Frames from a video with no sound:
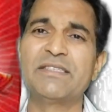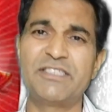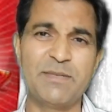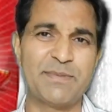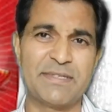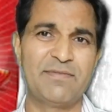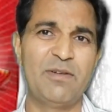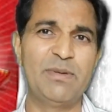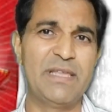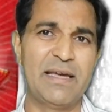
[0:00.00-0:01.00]
chips will
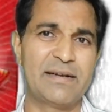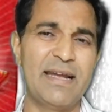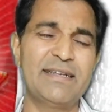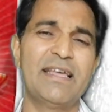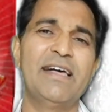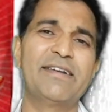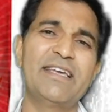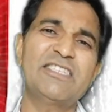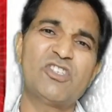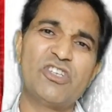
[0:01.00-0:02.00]
be there, right?
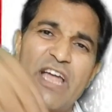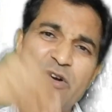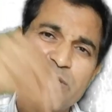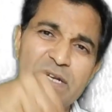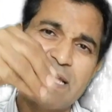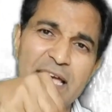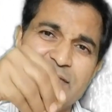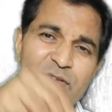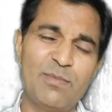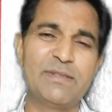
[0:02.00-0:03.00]
Rest nitrogen
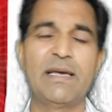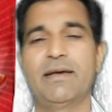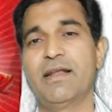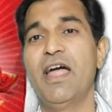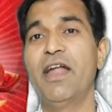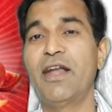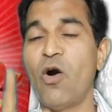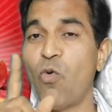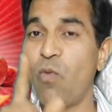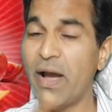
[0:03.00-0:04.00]
gas will be there.
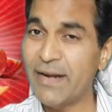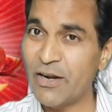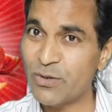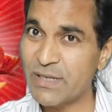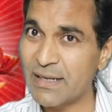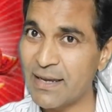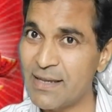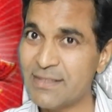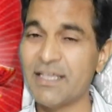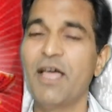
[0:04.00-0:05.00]
Now why nitrogen
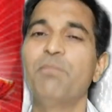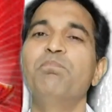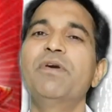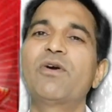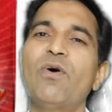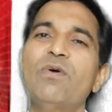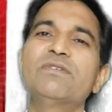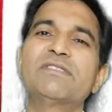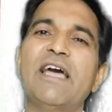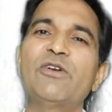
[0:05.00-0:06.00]
gas?
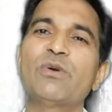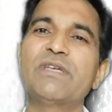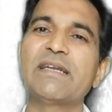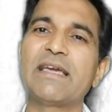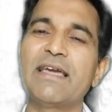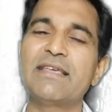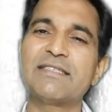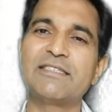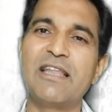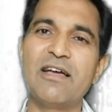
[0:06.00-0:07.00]
Because nitrogen gas
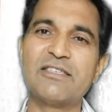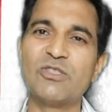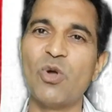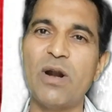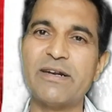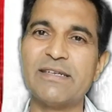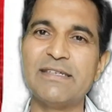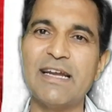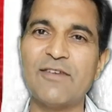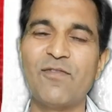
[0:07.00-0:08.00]
does not
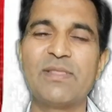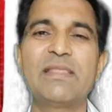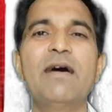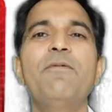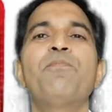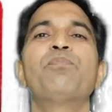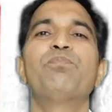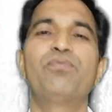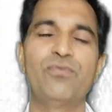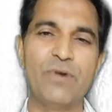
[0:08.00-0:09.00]
react with the
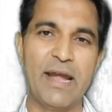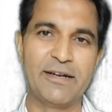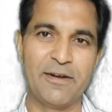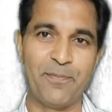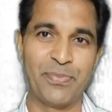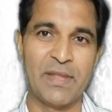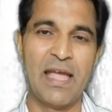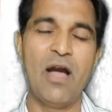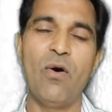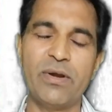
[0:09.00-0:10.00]
food item.
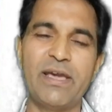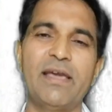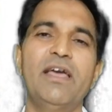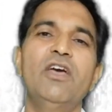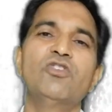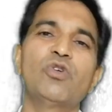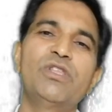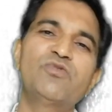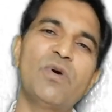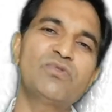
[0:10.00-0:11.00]
Okay, so
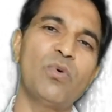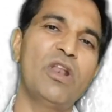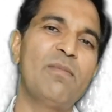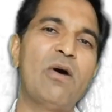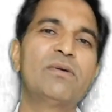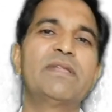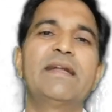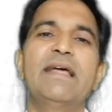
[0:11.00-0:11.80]
this was all about the